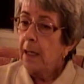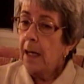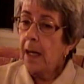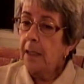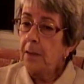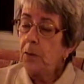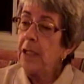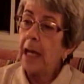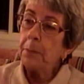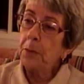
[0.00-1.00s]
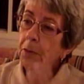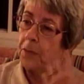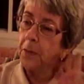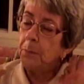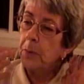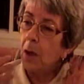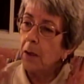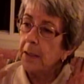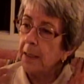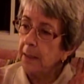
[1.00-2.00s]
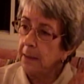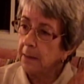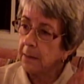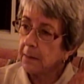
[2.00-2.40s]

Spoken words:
I knew he had beautiful blonde hair.